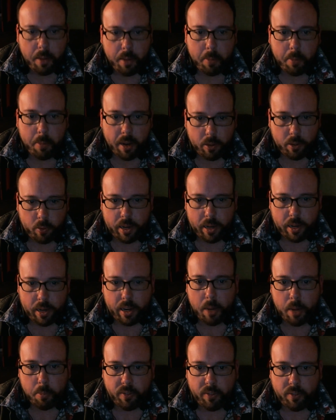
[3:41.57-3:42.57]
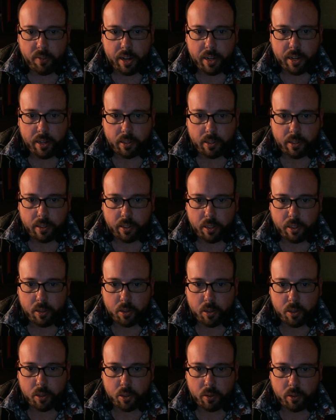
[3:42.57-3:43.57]
By the way, I'm providing a link to
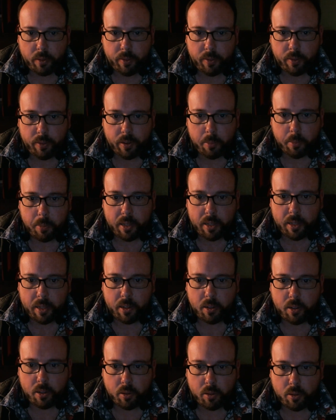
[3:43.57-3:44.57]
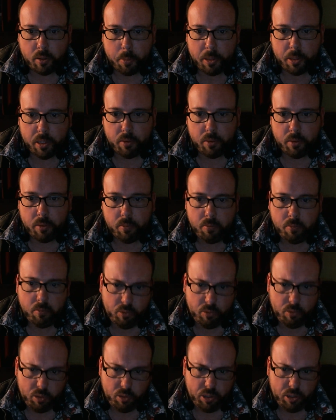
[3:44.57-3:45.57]
the short film in the description,
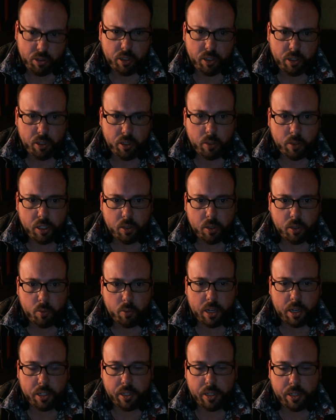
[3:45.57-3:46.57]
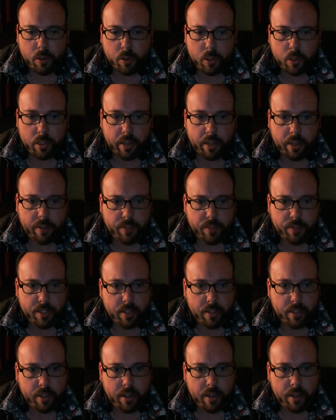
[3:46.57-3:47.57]
should you wish to watch it
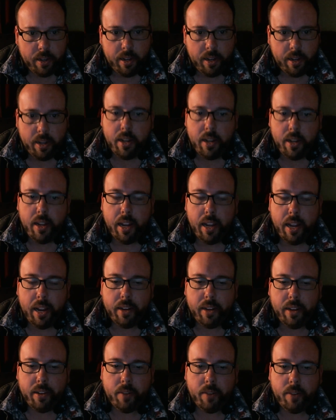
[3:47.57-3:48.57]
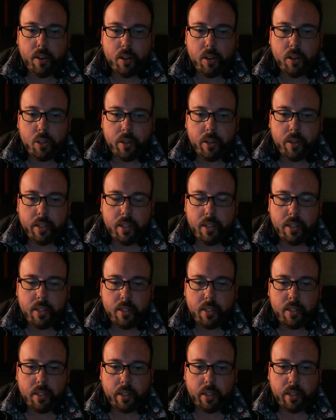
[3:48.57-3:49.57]
yourselves. Hey, if you enjoyed
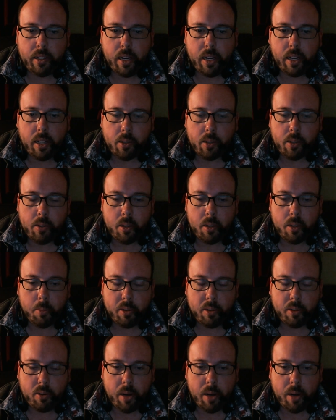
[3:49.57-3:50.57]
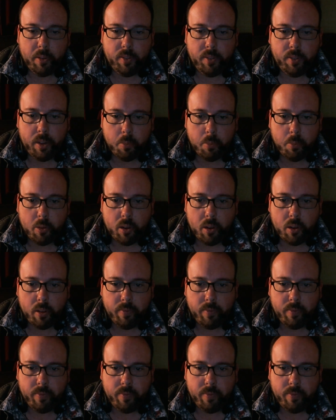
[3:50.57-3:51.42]
this, click like and subscribe to view more.